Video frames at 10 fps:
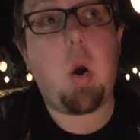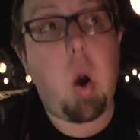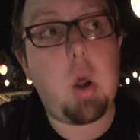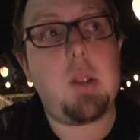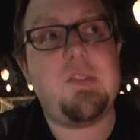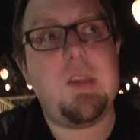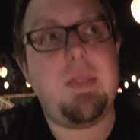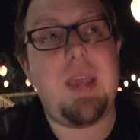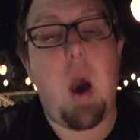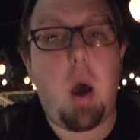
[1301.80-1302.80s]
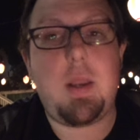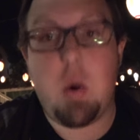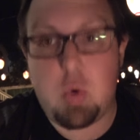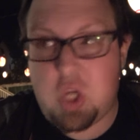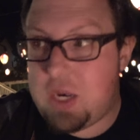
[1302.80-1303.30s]
are honestly the
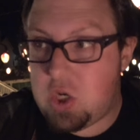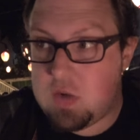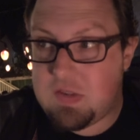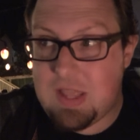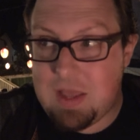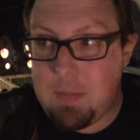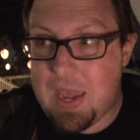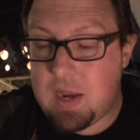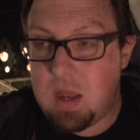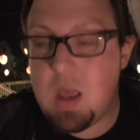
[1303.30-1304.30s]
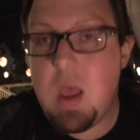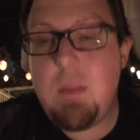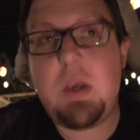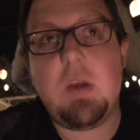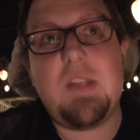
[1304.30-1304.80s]
audio changes that they made.
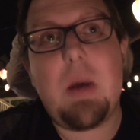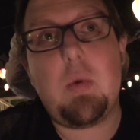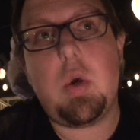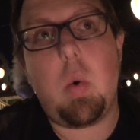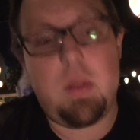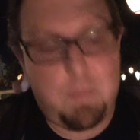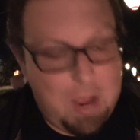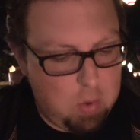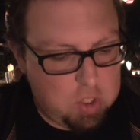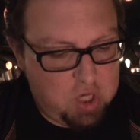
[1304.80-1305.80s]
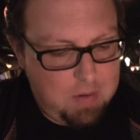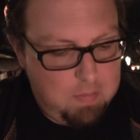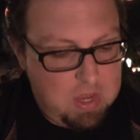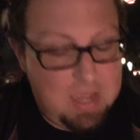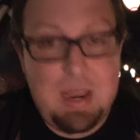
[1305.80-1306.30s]
Because now when you go into the pirate ship,
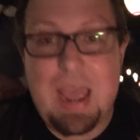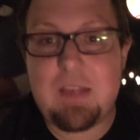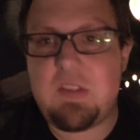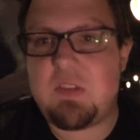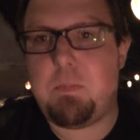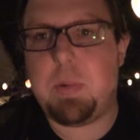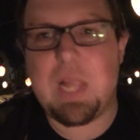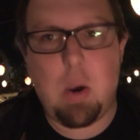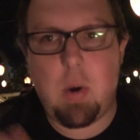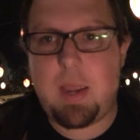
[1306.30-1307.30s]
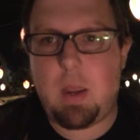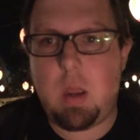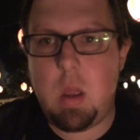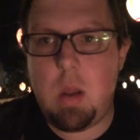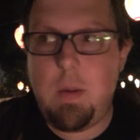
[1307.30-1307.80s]
it has this blaring
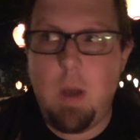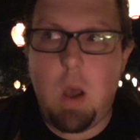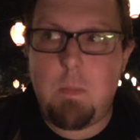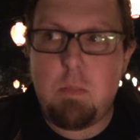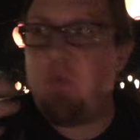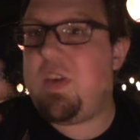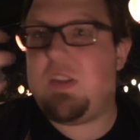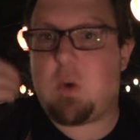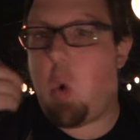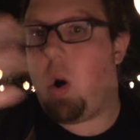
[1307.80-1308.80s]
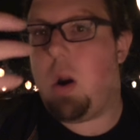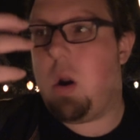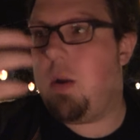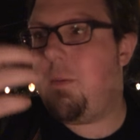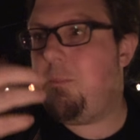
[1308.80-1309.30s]
movie score.
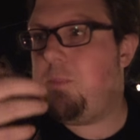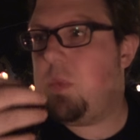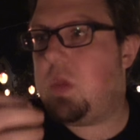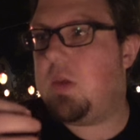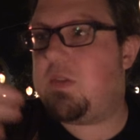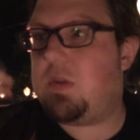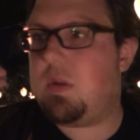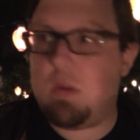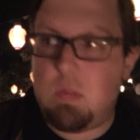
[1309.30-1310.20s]
This